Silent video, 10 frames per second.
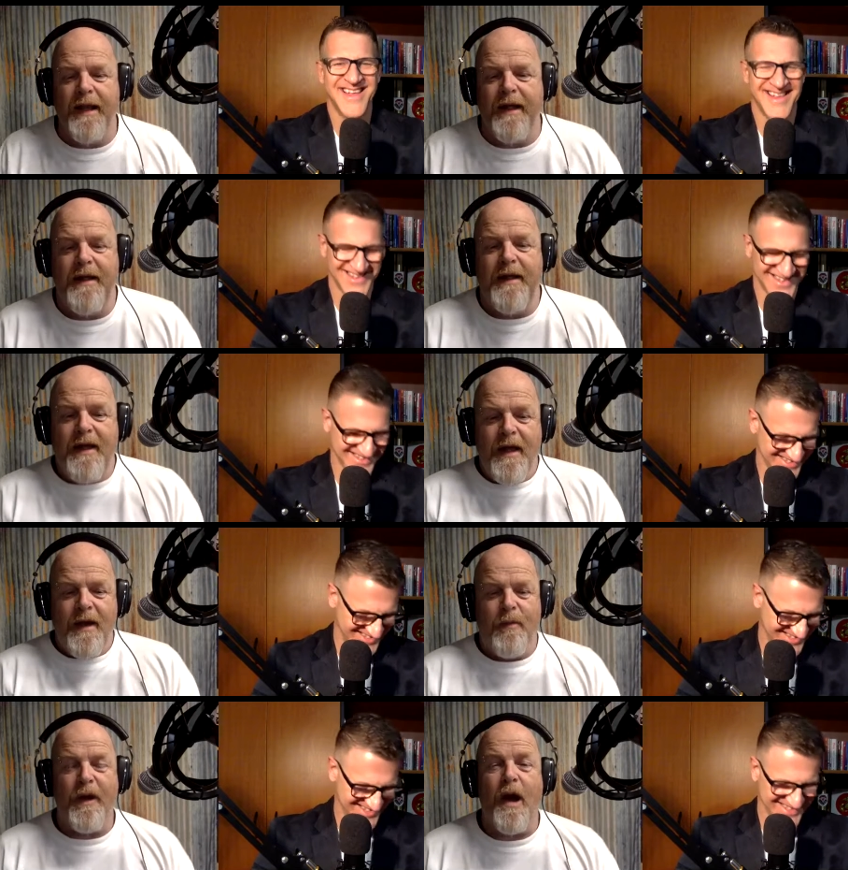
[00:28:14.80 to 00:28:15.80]
Speaker 1: uh,
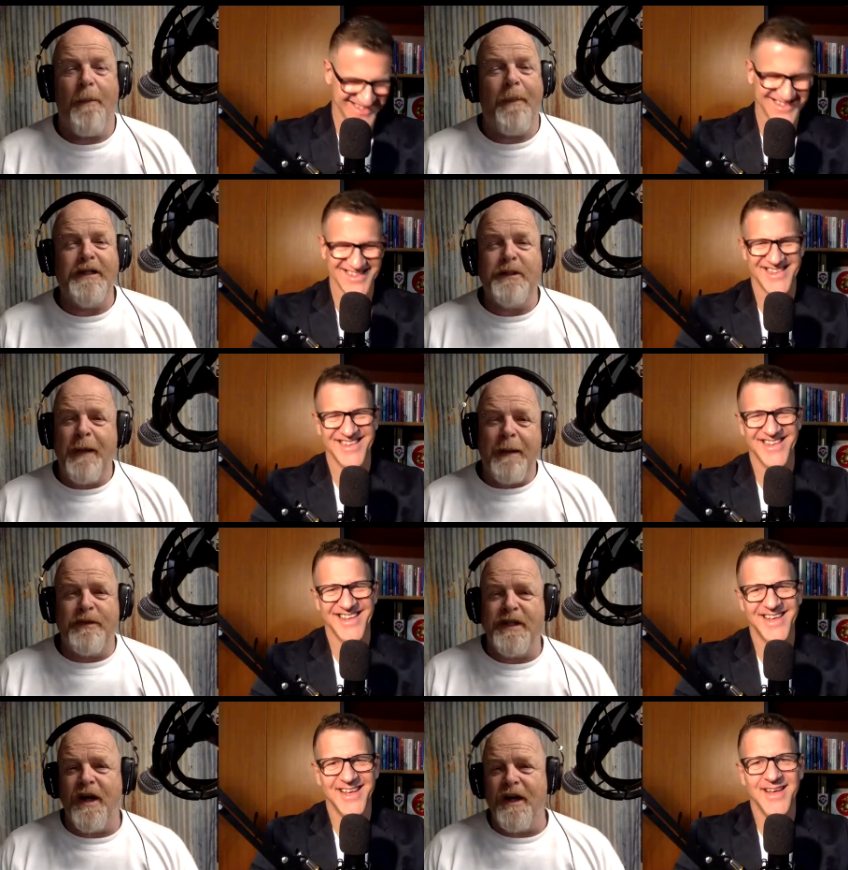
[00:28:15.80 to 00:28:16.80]
we got a bunch of people
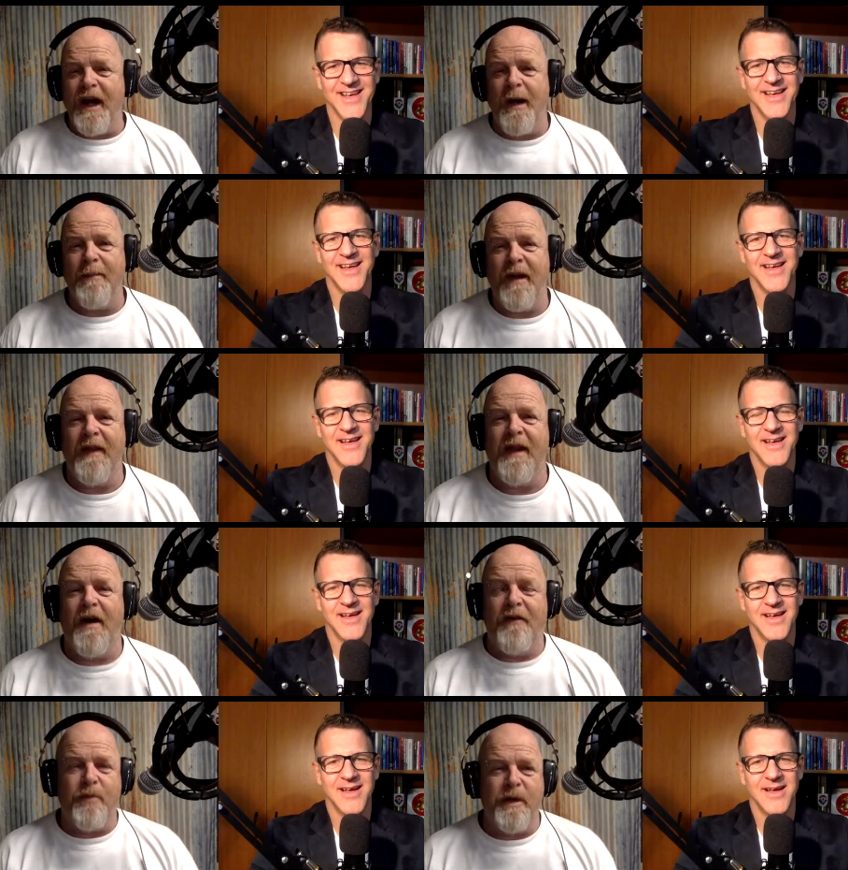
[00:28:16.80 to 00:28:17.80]
turning up, and then
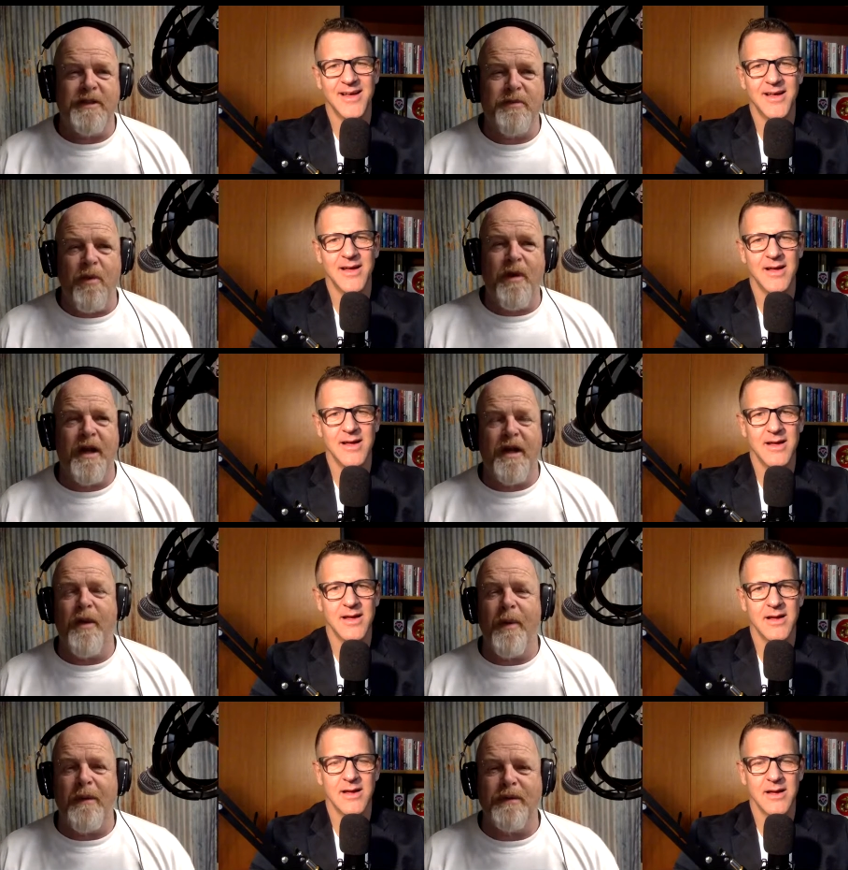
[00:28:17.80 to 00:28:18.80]
afterwards we're all going to go
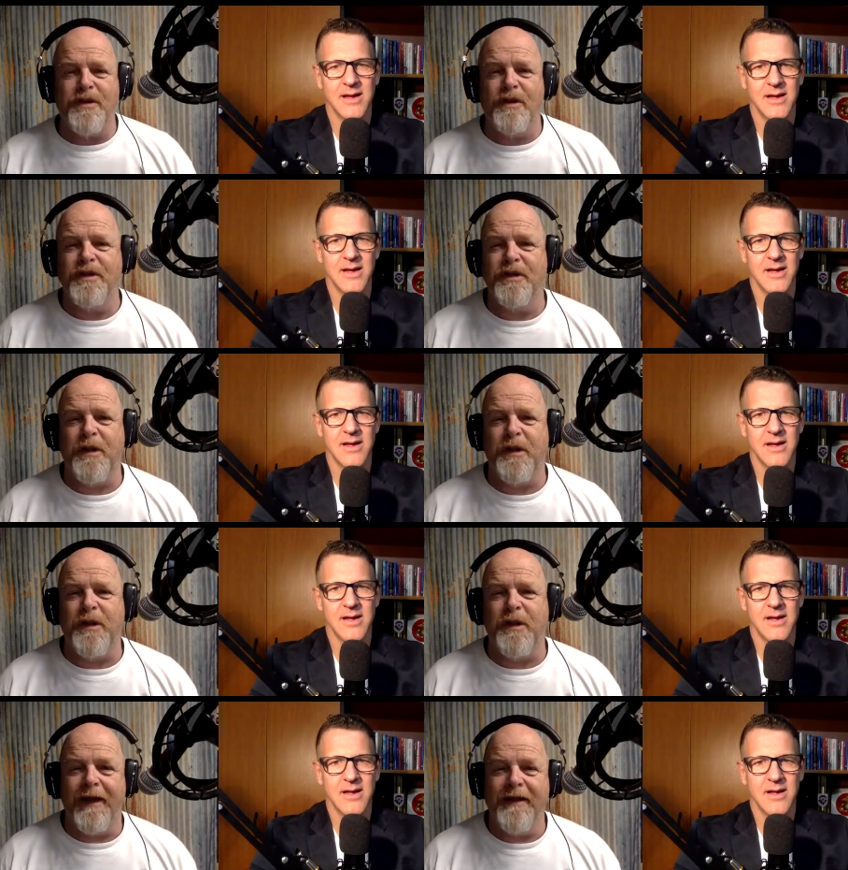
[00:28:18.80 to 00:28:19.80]
to Elton John's Oscar
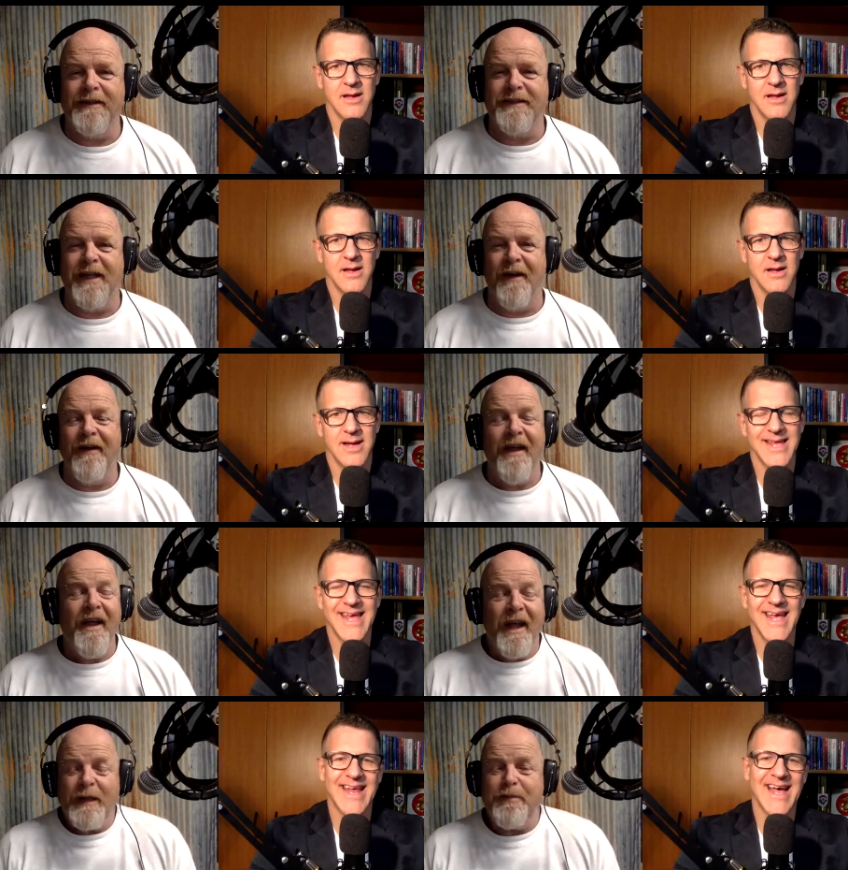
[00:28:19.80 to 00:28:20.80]
party. So
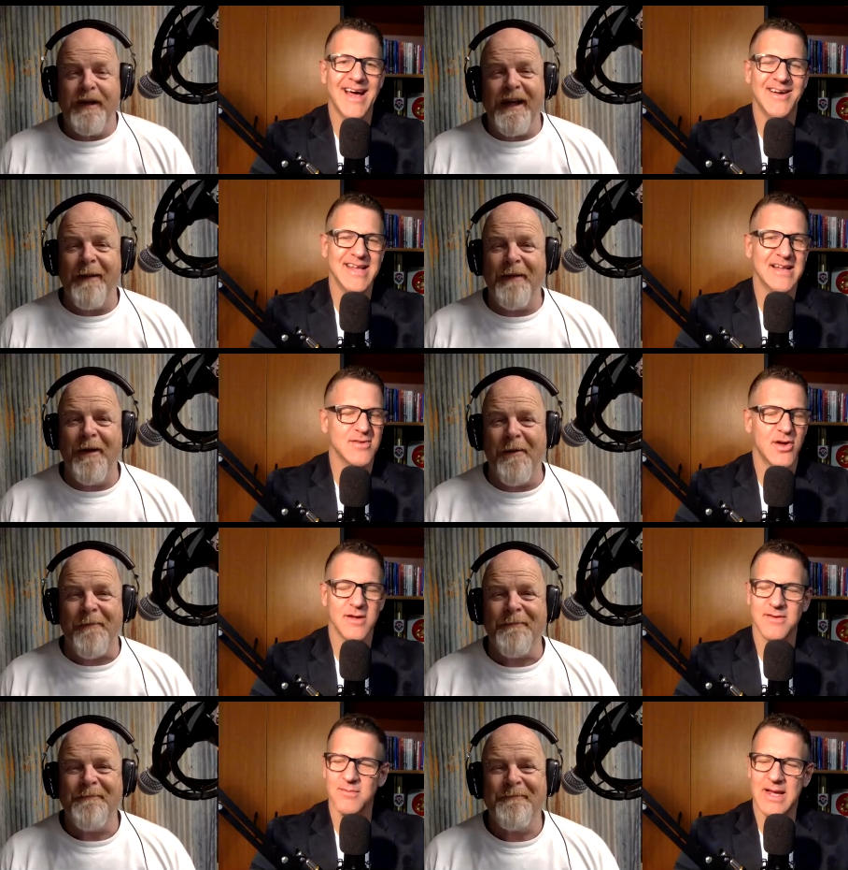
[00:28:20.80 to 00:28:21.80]
Speaker 2: yeah, that's
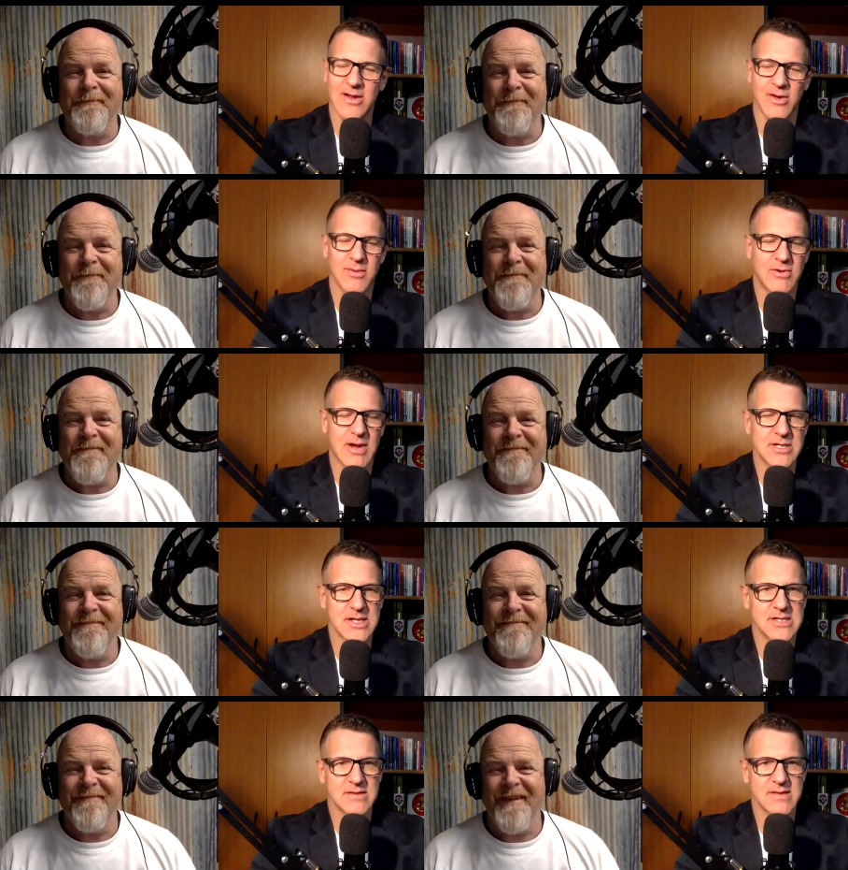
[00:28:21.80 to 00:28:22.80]
awesome, man. Oh,
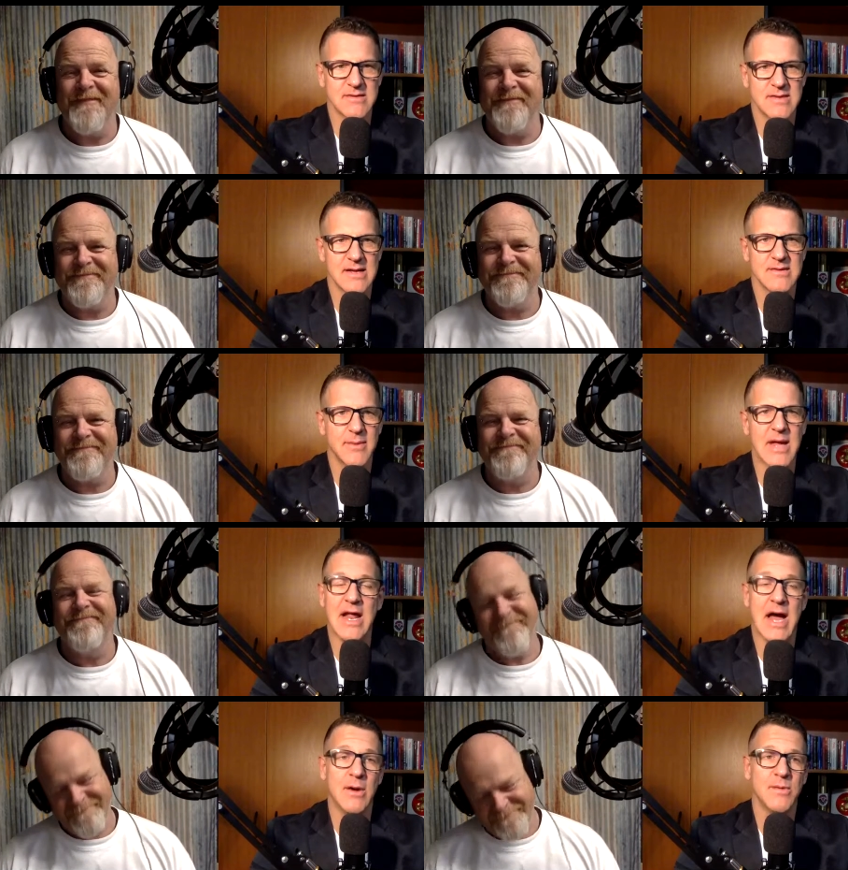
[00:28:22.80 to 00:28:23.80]
congratulations. That's that's. I mean,
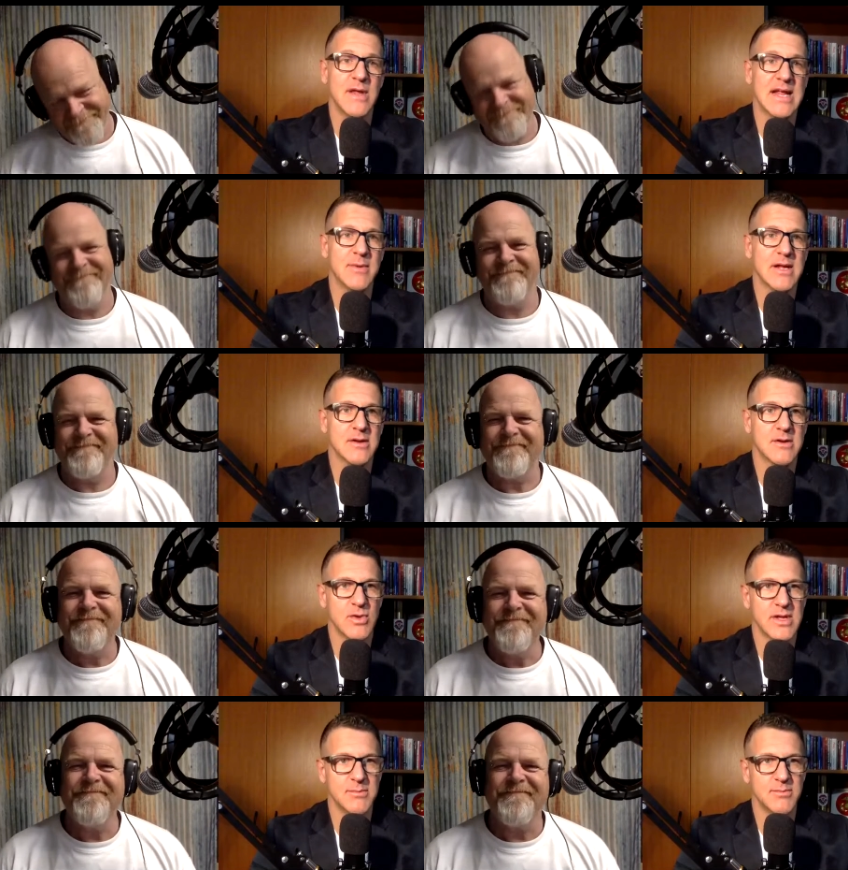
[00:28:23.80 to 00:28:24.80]
I, I don't think anybody can
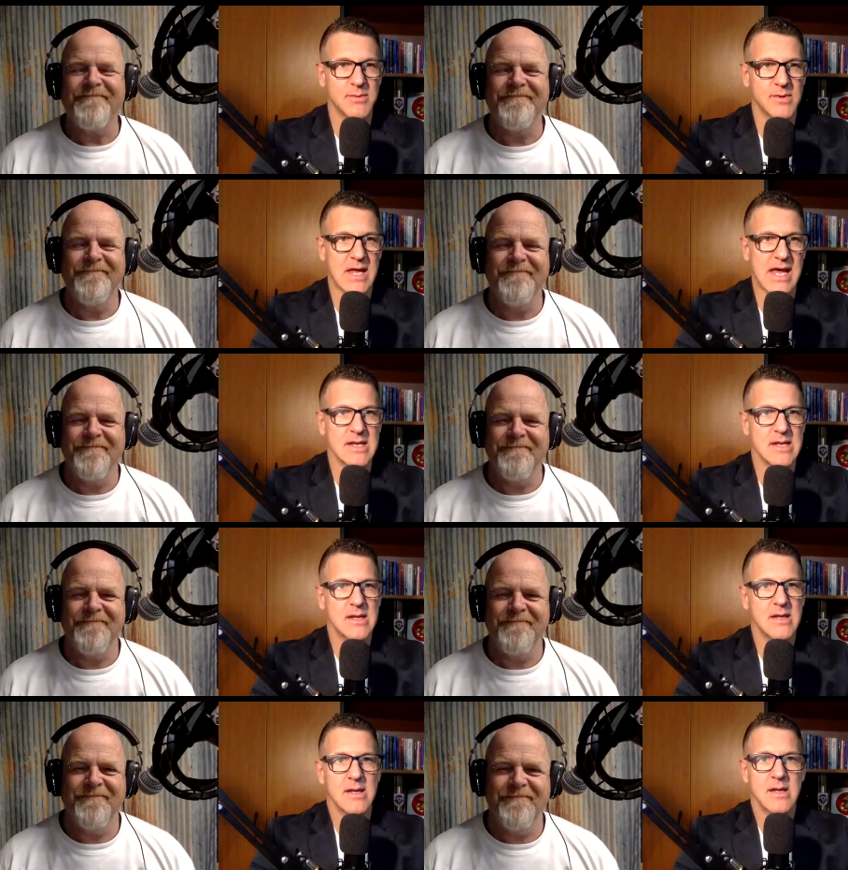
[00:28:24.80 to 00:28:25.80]
really compete with that.
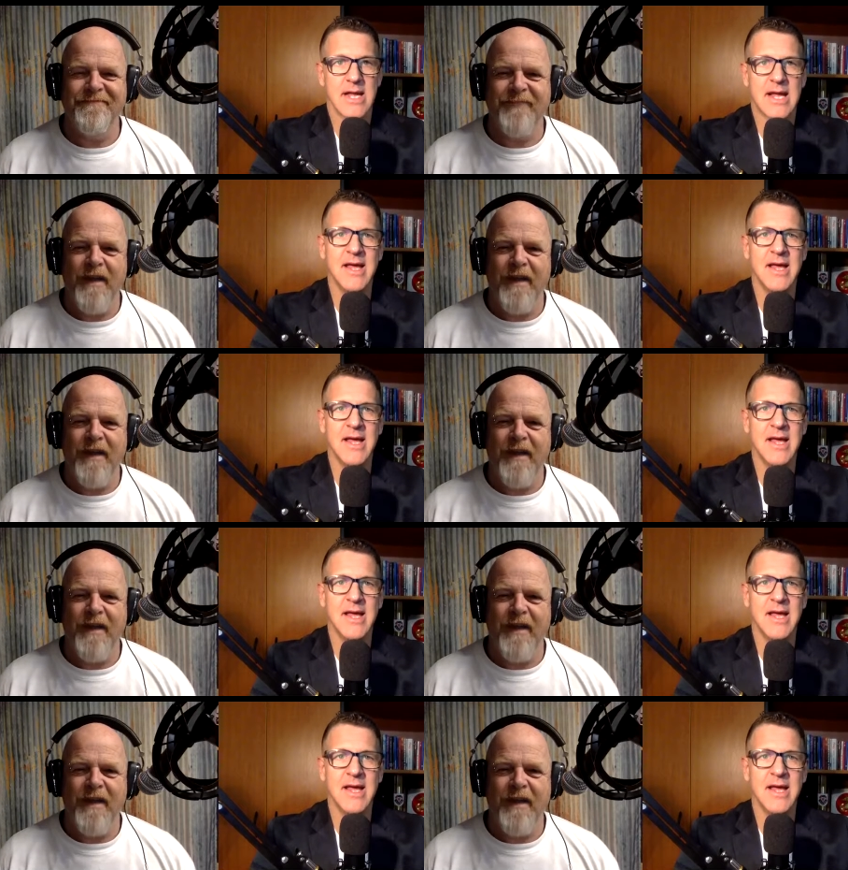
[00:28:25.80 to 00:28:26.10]
Like,